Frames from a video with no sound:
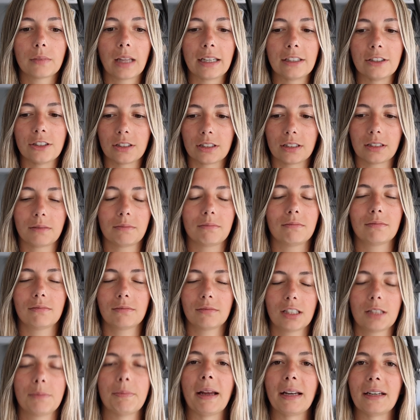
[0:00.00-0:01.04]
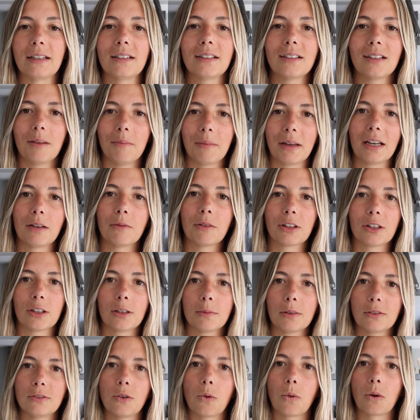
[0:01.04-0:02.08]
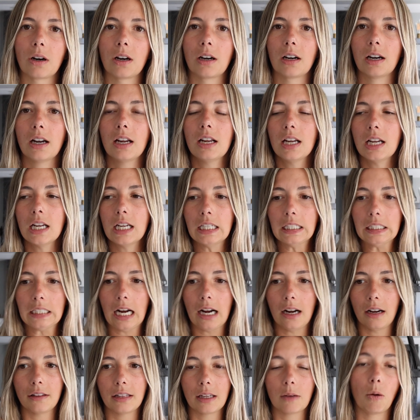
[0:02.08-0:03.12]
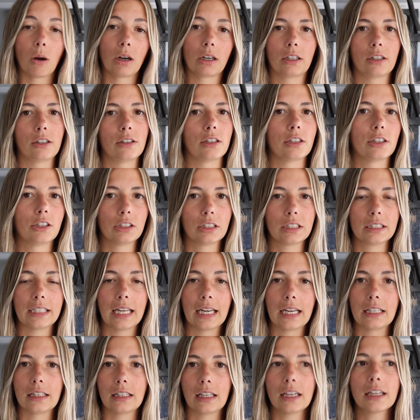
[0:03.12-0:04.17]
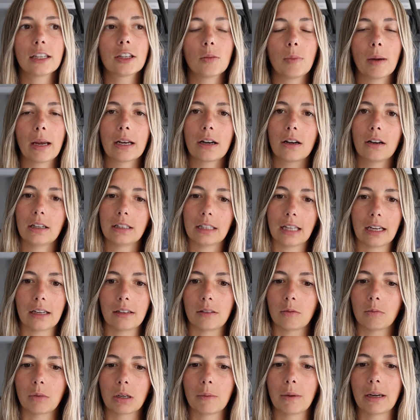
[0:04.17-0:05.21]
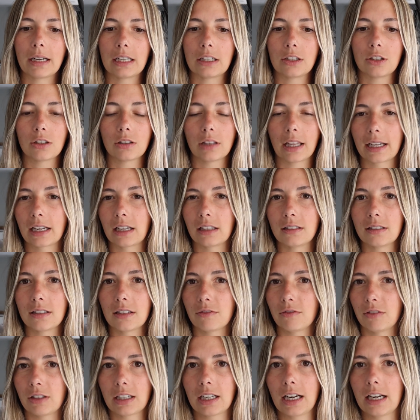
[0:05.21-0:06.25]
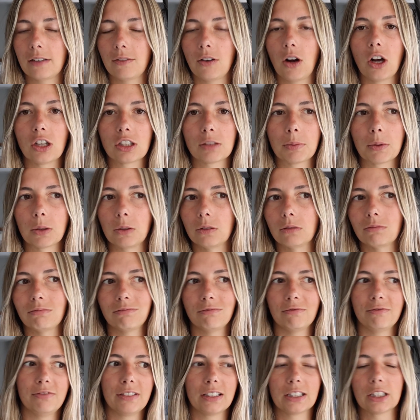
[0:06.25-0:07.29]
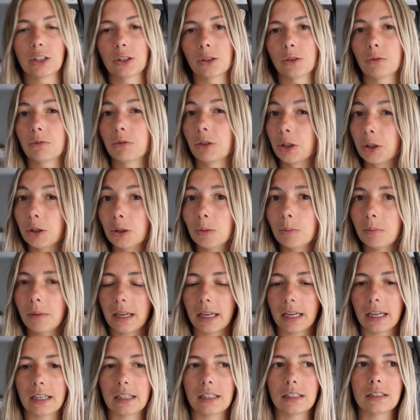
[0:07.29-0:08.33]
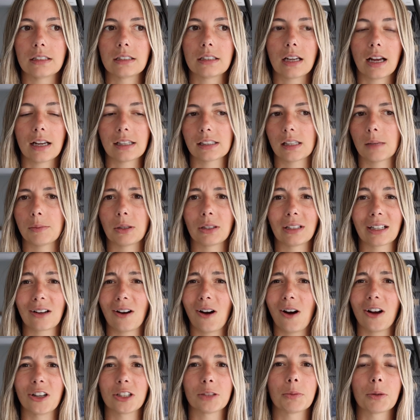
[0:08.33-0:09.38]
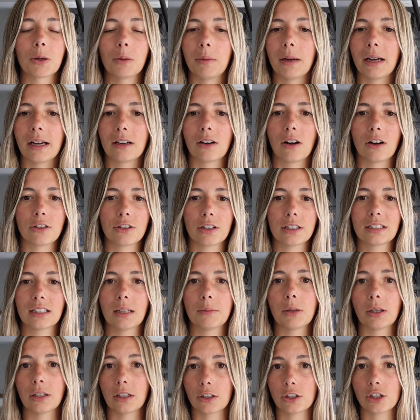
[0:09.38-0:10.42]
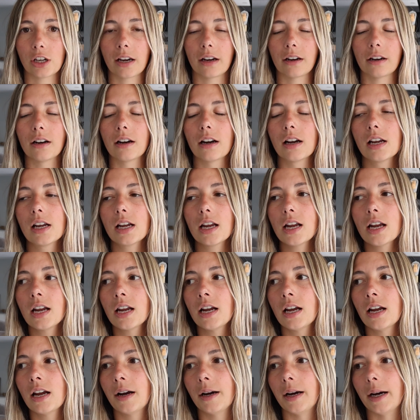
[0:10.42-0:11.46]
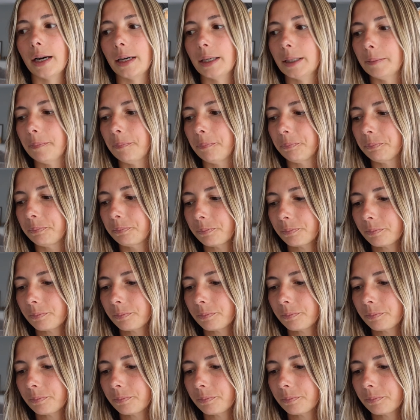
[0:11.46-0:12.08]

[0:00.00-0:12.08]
just spend a minute with her before they wanted her to just stay in the incubator. And then we went into like a different kind of hospital visitor room, and I slept on like a hospital bed. Andre slept on a chair. And